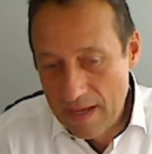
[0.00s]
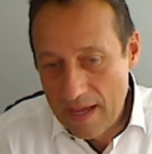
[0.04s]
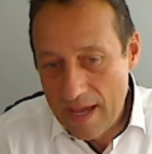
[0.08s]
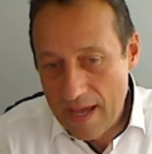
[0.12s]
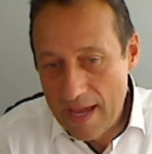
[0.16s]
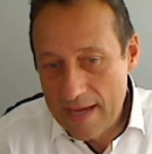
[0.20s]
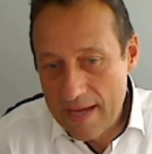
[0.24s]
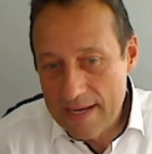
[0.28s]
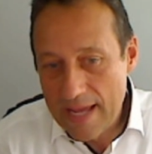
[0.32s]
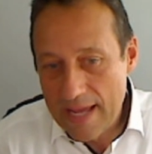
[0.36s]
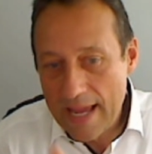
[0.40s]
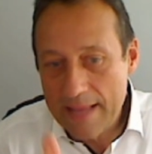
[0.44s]

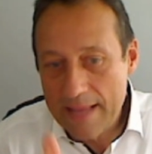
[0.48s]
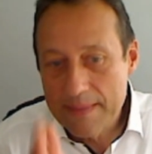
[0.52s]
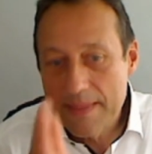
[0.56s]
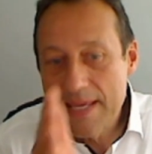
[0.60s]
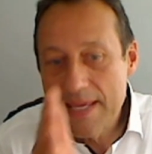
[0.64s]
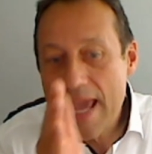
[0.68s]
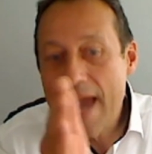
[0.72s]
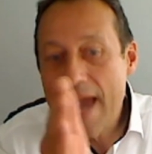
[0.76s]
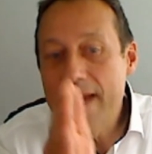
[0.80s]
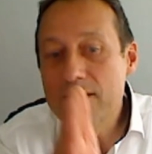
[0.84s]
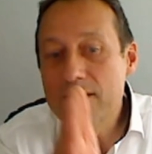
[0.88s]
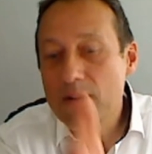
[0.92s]
And at
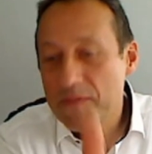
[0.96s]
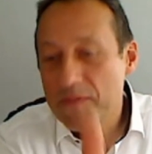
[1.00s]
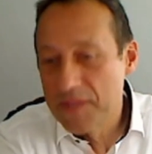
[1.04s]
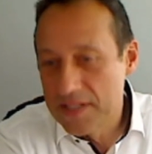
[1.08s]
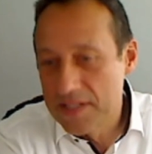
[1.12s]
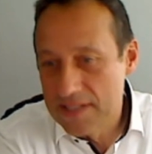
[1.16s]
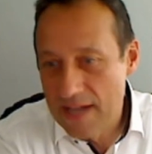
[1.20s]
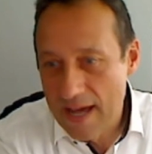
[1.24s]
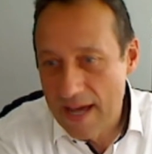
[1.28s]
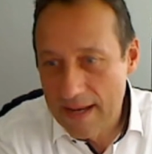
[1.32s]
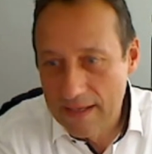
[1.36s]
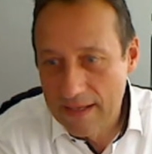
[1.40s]
the end of the
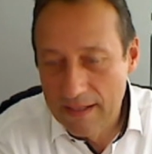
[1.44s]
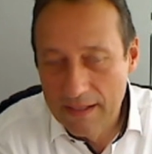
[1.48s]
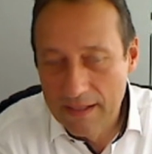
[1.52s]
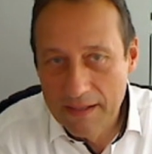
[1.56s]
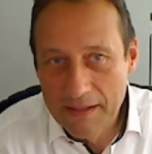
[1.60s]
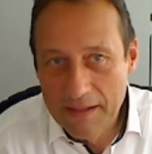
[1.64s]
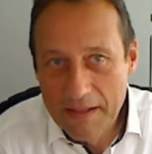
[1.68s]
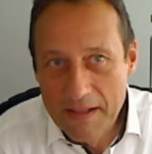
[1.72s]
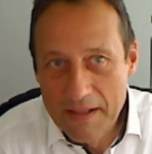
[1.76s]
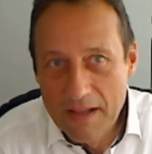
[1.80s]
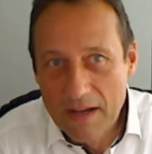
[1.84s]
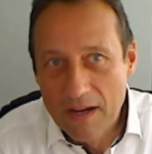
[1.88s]

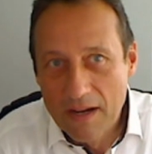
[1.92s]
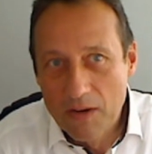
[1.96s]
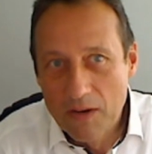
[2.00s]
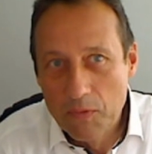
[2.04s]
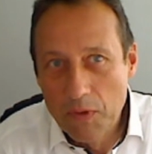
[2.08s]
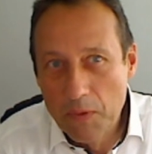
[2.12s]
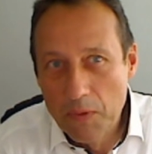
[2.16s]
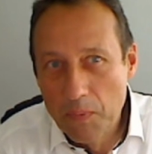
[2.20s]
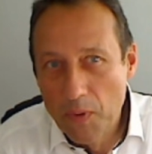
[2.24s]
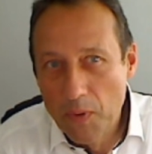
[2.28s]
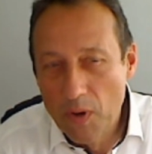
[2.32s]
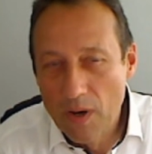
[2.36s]
tunnel,
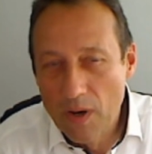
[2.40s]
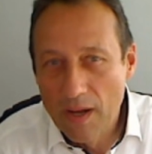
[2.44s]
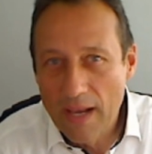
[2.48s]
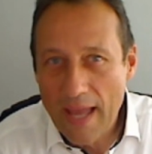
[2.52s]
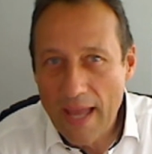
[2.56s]
we were